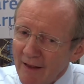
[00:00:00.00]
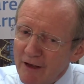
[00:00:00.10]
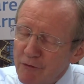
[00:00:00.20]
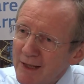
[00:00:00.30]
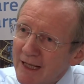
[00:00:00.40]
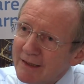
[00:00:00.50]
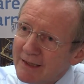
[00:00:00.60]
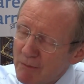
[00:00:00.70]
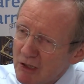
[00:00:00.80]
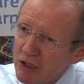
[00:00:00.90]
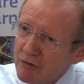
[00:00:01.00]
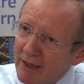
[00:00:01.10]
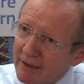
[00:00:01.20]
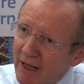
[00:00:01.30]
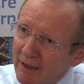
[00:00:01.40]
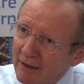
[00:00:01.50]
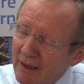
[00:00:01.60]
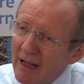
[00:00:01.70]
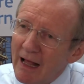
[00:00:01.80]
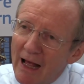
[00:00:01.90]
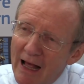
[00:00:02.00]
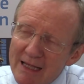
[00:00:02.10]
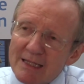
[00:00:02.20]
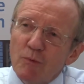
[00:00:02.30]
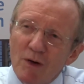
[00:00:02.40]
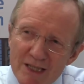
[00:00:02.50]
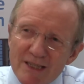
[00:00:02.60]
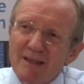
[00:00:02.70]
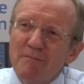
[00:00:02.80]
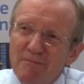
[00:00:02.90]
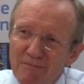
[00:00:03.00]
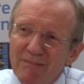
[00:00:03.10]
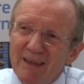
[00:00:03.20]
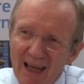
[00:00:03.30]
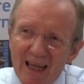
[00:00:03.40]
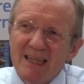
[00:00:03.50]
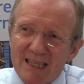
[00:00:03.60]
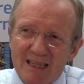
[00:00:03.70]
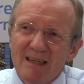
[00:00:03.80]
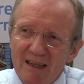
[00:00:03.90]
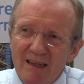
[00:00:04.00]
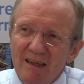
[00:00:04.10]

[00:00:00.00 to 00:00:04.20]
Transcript: If we can demonstrate that, as was the case